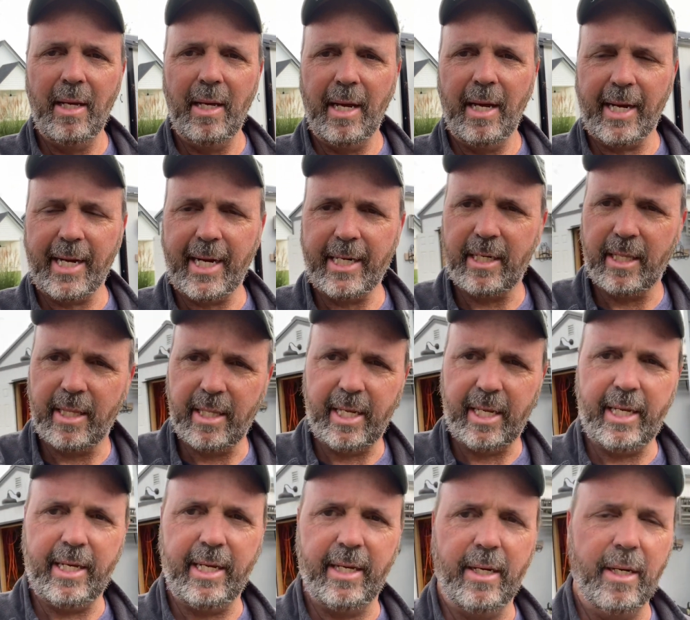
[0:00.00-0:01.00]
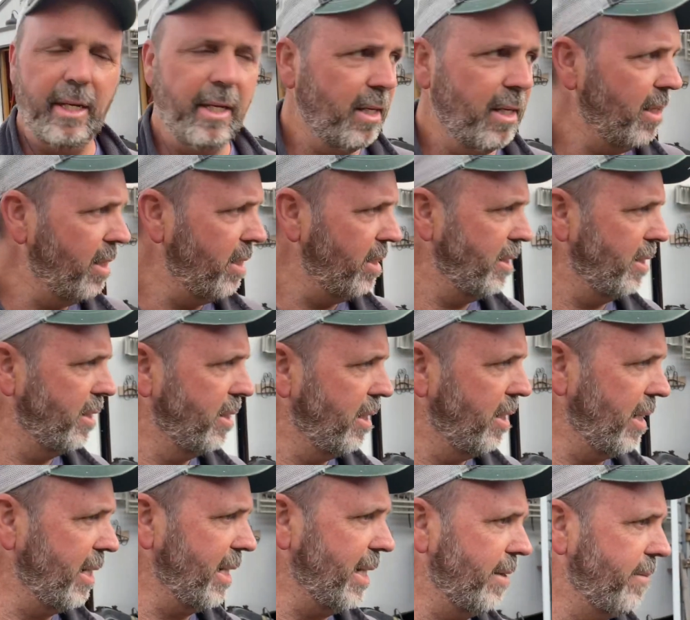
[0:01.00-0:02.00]
I got to thinking,
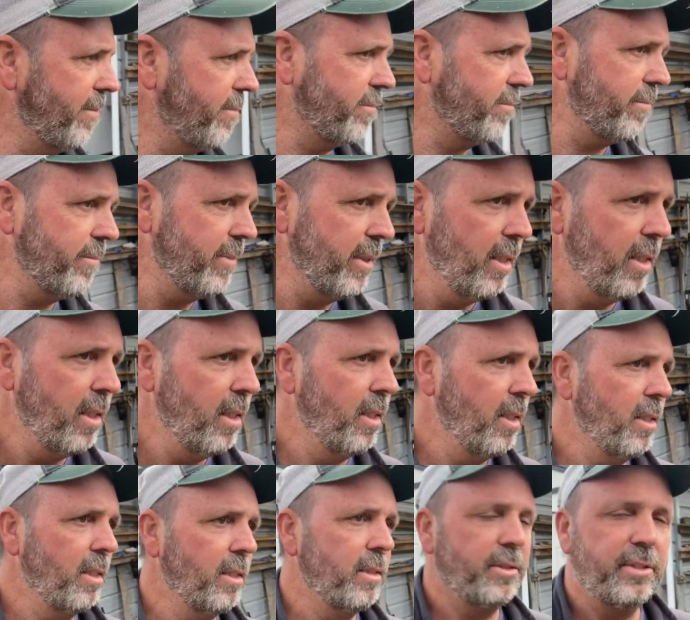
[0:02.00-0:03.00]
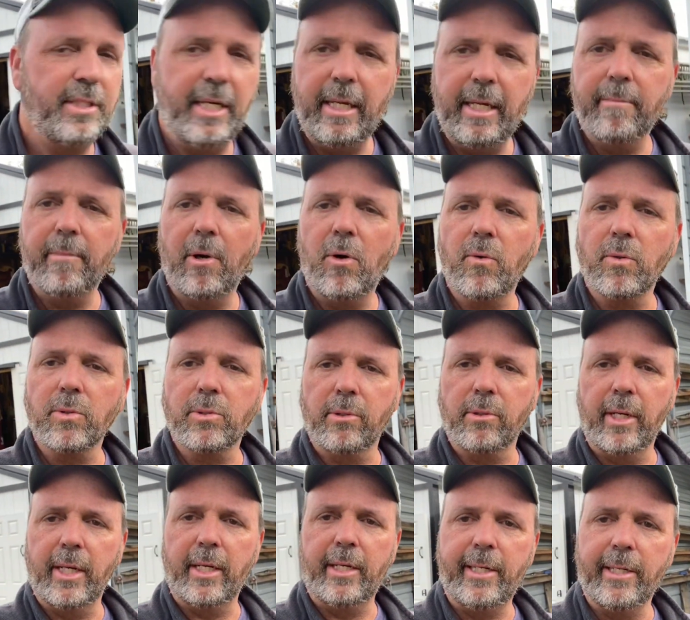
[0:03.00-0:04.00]
I got 10 mowers
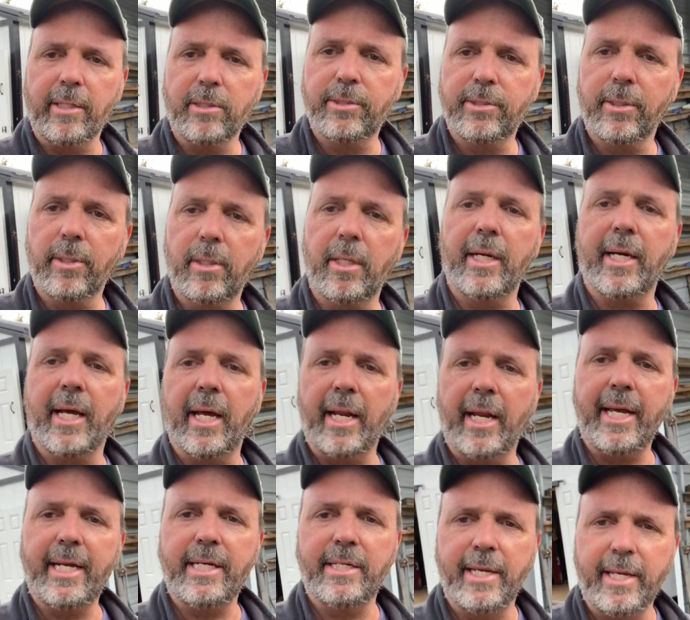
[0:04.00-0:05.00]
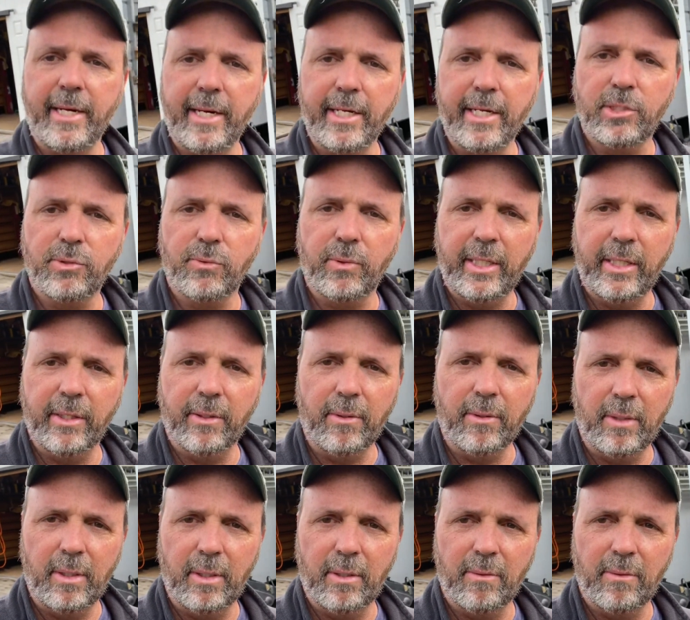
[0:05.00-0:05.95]
around here. Surely I got an 18-inch wheel.